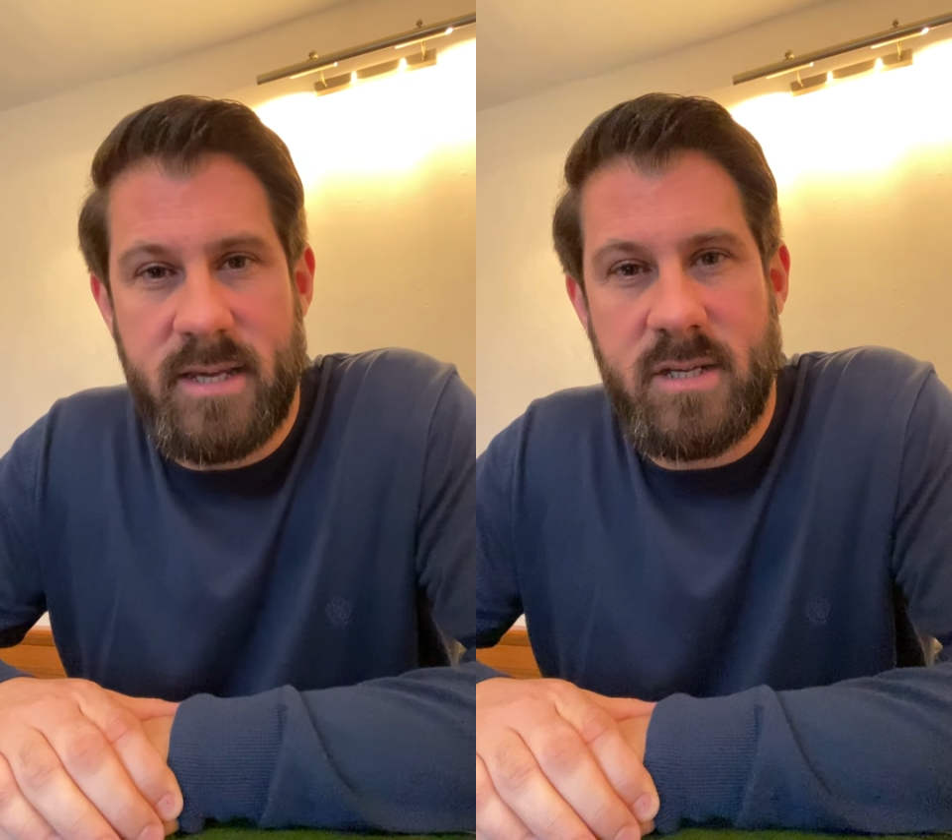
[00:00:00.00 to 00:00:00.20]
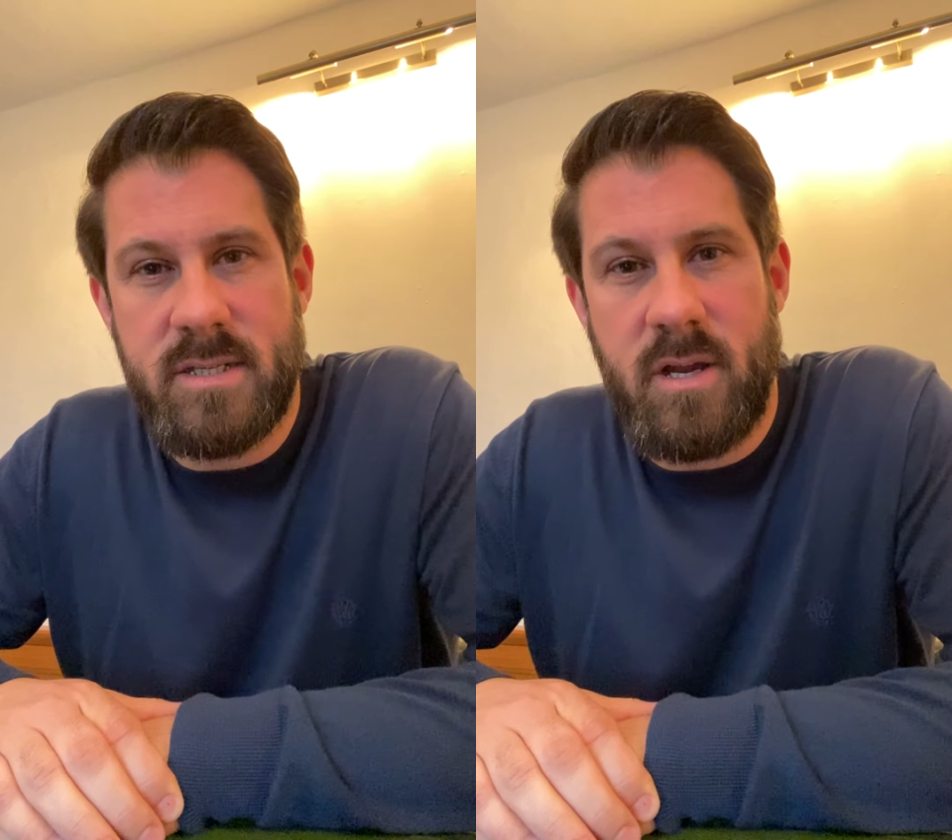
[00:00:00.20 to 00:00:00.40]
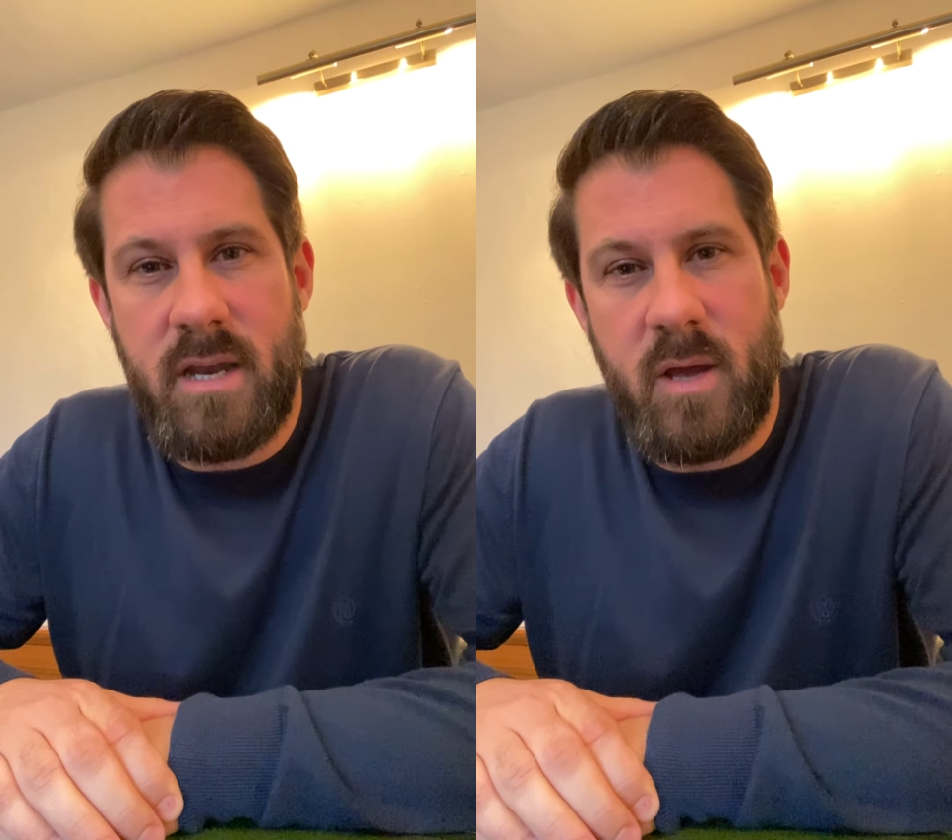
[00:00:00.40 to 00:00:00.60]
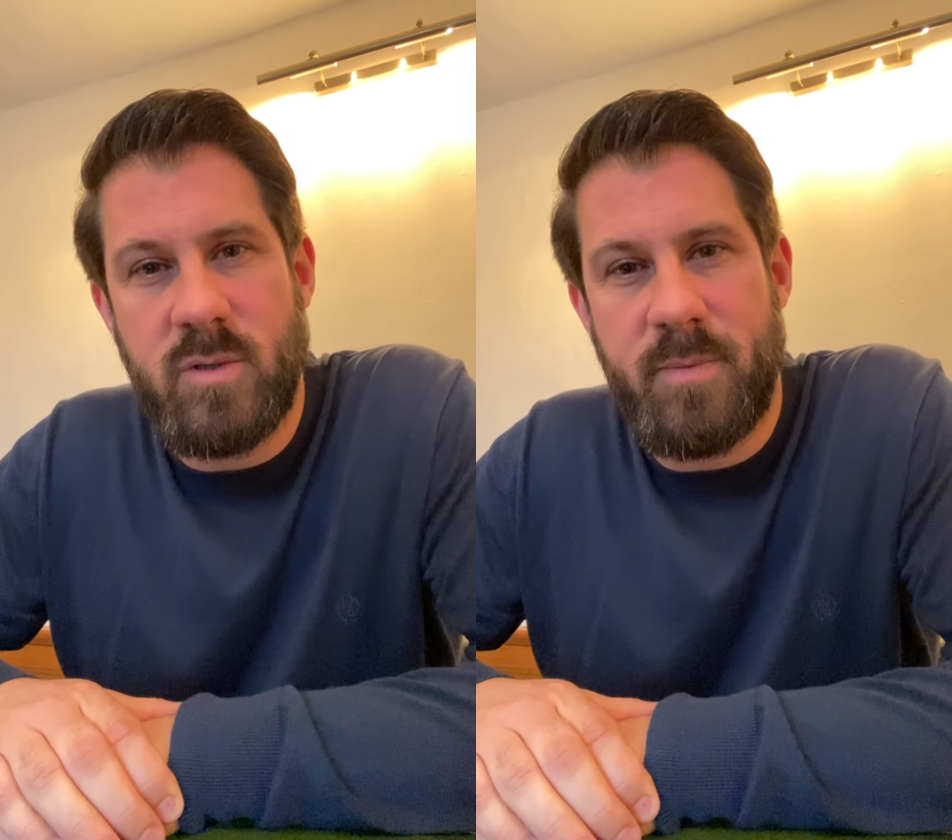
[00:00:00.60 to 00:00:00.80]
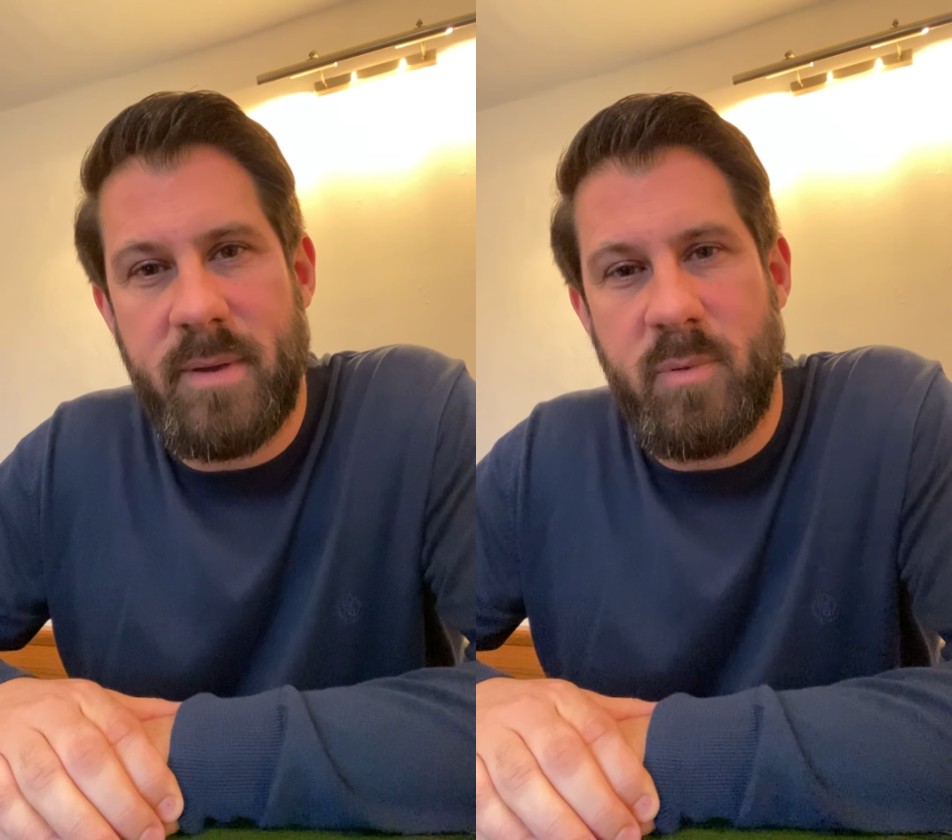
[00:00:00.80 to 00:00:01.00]
because like
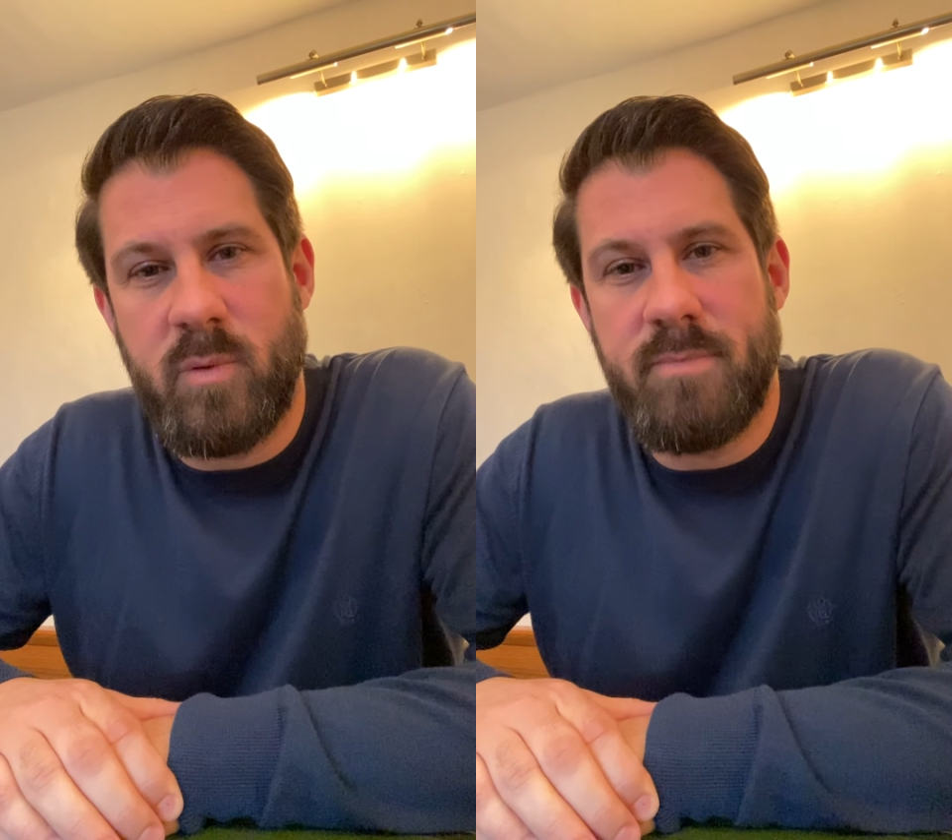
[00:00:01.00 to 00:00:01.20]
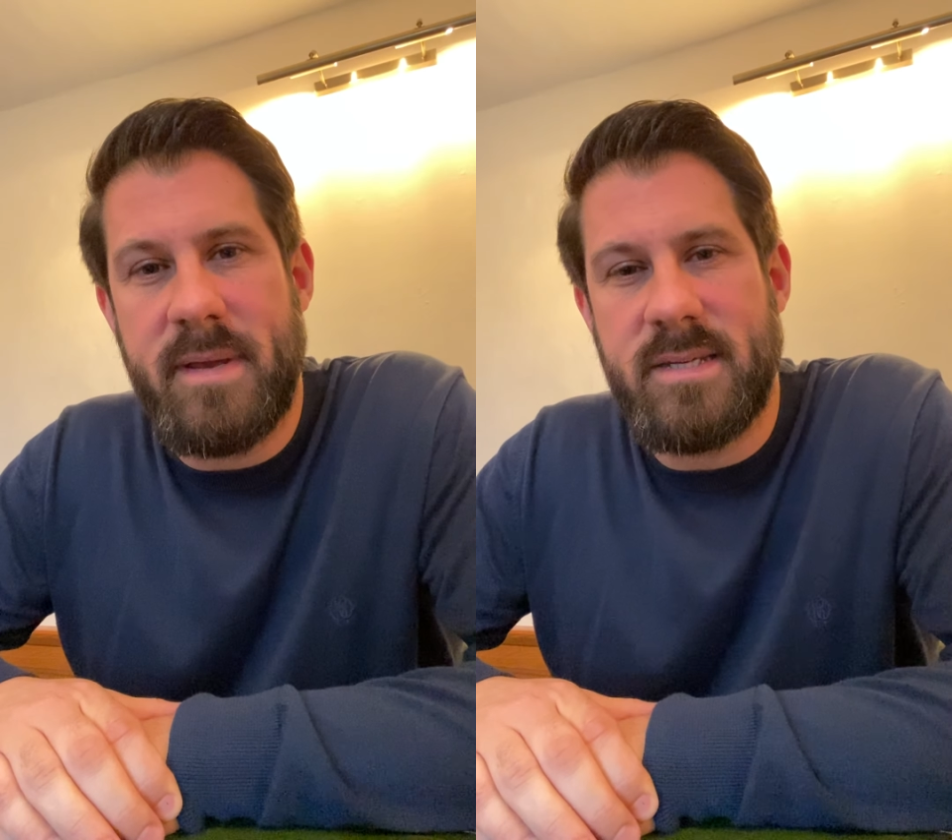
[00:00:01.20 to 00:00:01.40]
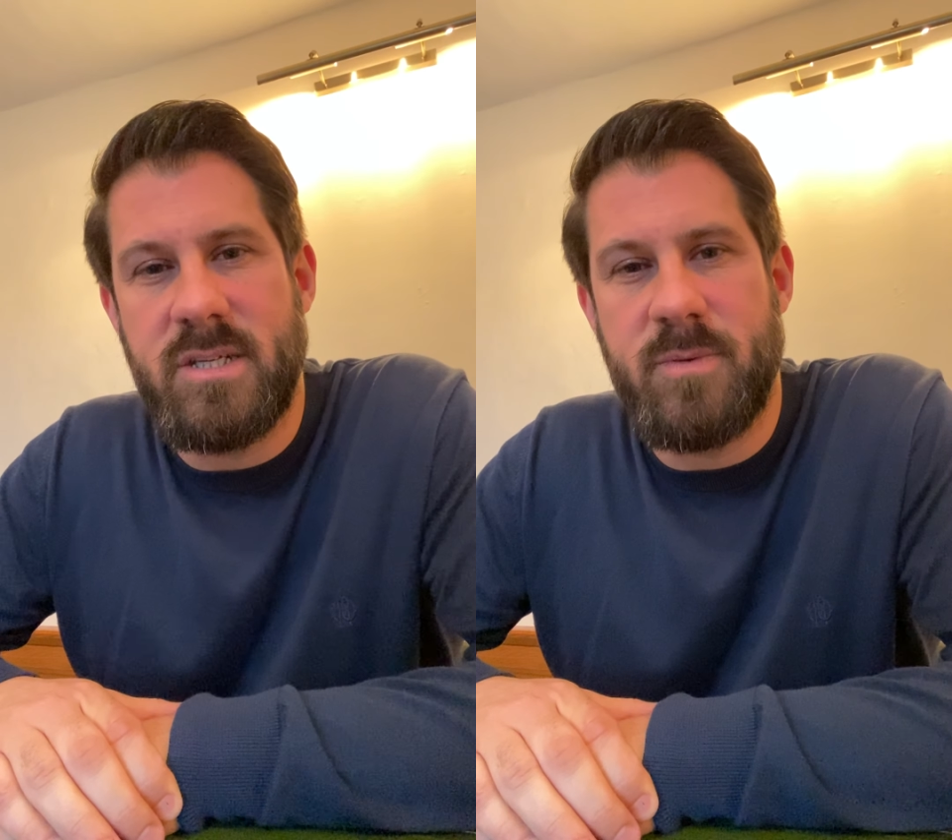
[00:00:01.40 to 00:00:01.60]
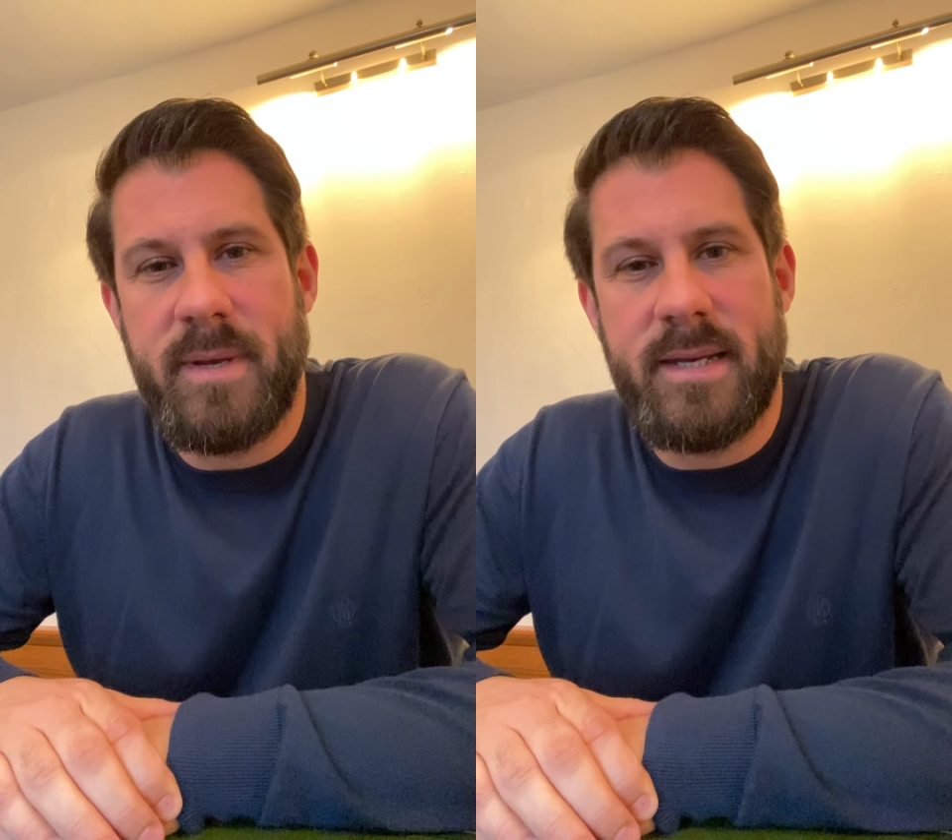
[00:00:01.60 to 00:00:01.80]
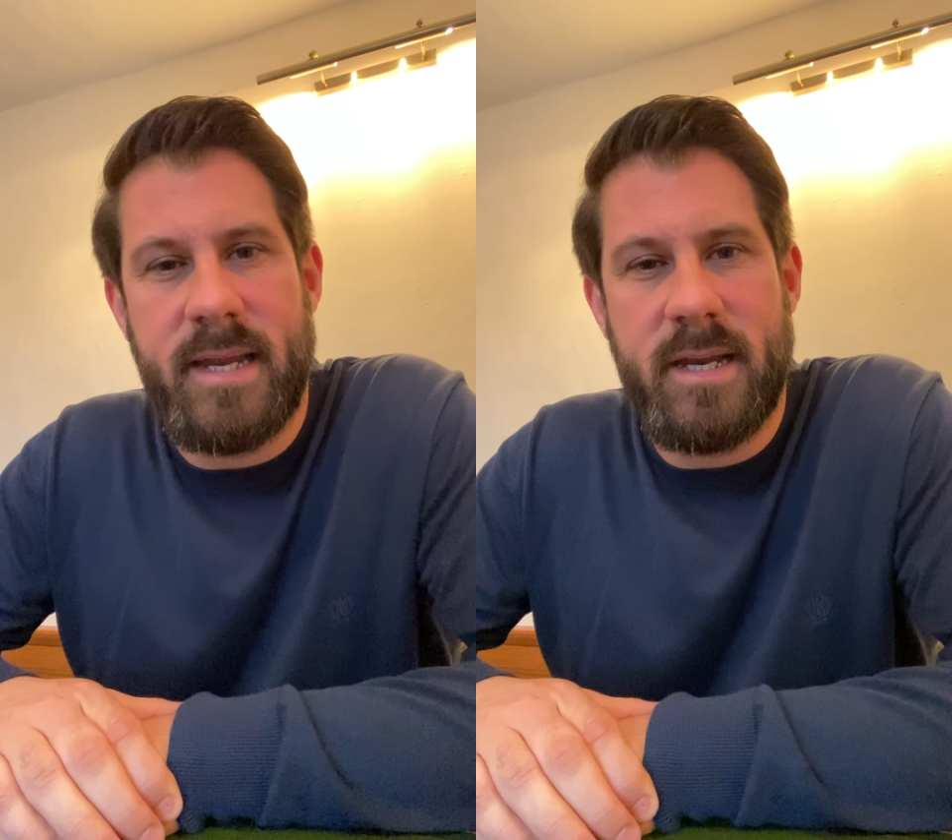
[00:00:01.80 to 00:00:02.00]
loads of people would message
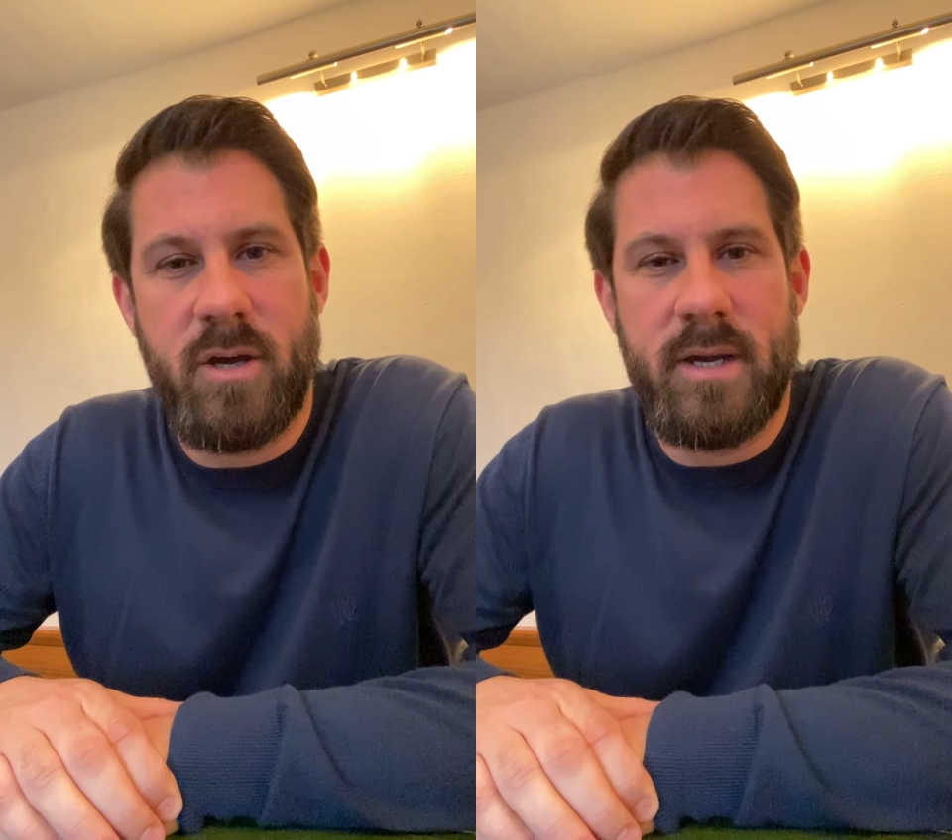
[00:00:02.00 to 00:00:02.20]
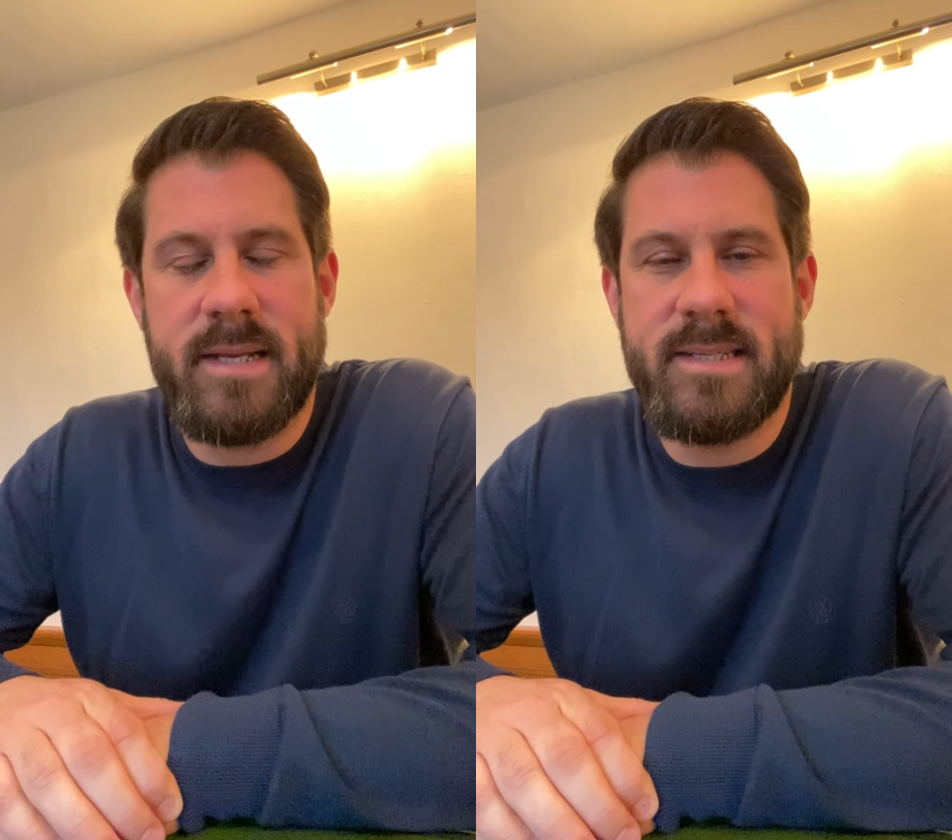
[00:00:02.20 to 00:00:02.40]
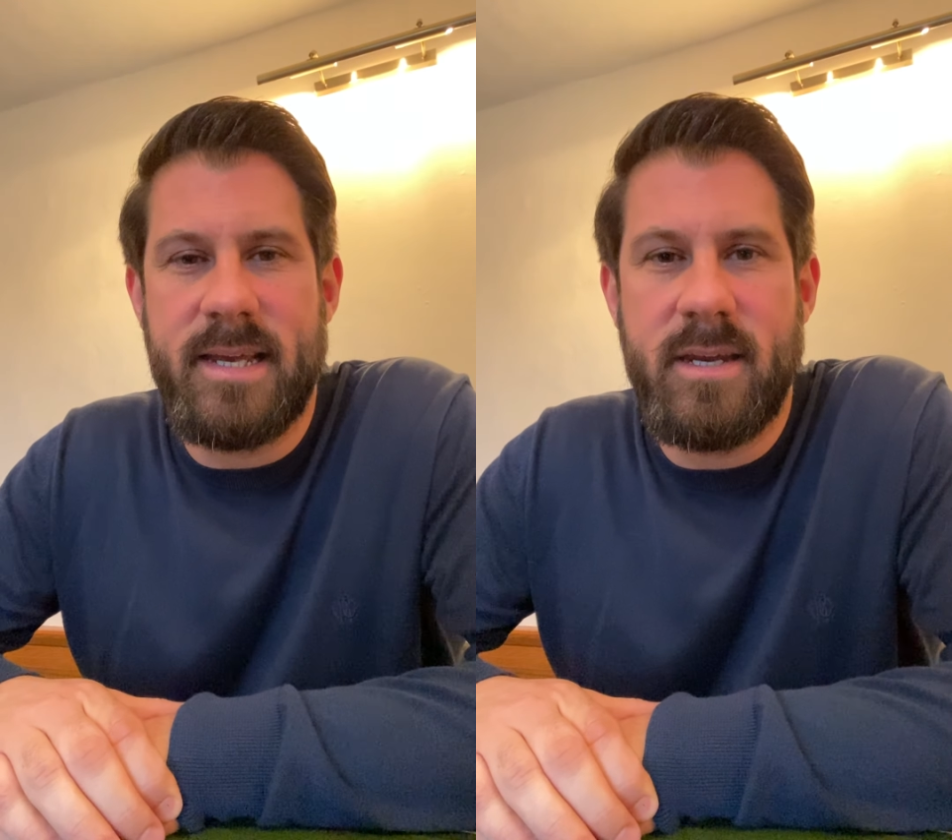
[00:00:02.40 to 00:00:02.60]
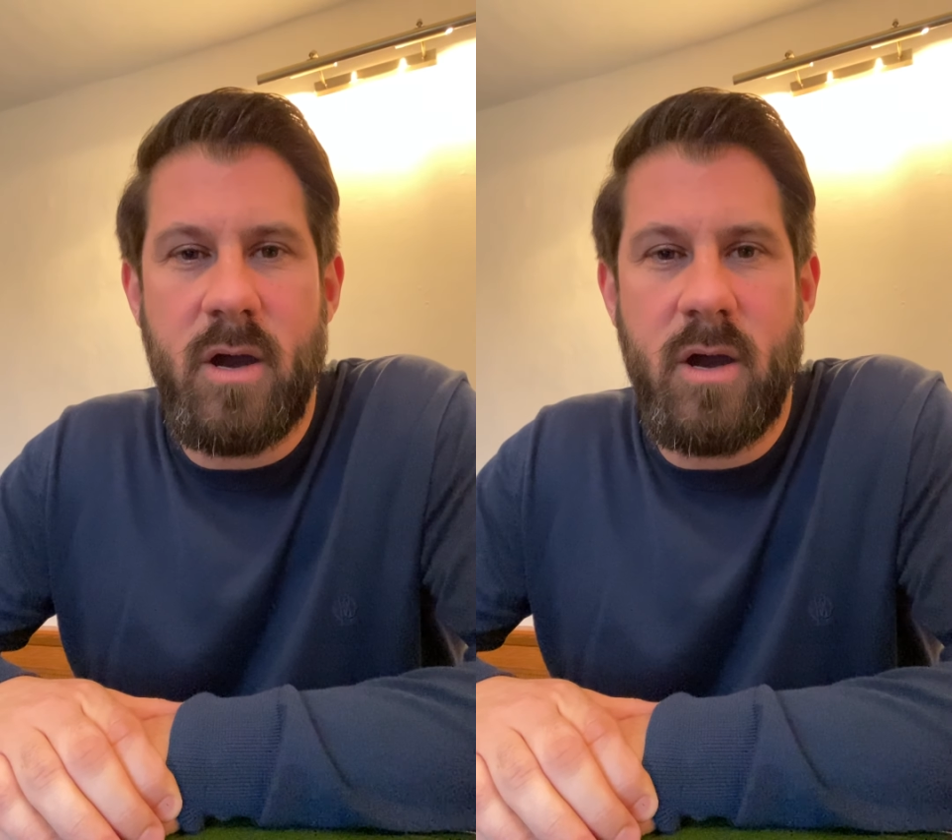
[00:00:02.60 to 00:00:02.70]
me and that, like saying,